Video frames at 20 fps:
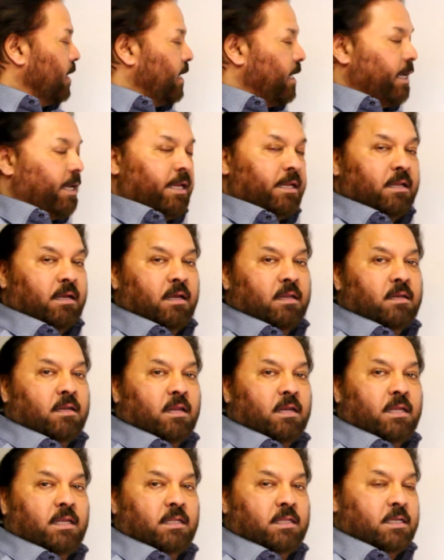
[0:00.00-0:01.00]
and
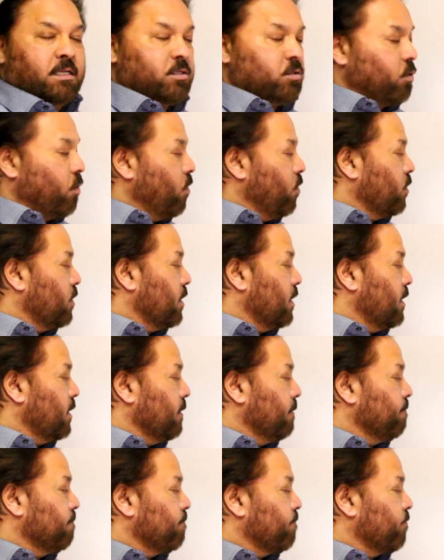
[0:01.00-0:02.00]
underneath is AUNKAR,